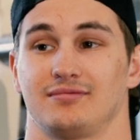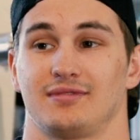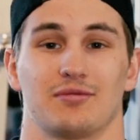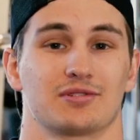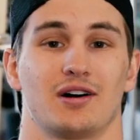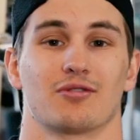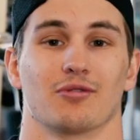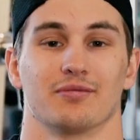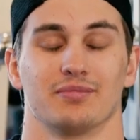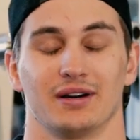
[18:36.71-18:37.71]
That was
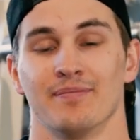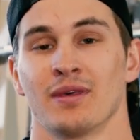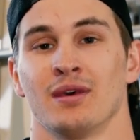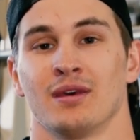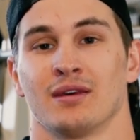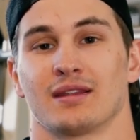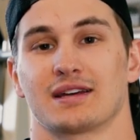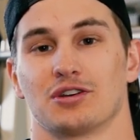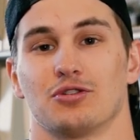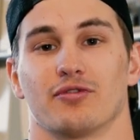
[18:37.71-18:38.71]
awkward, but
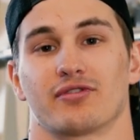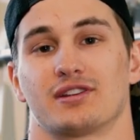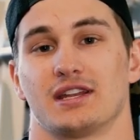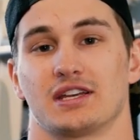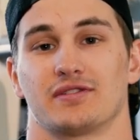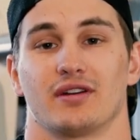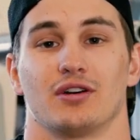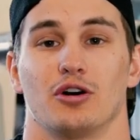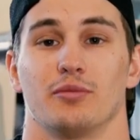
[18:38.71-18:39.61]
that's gonna do it for today's video.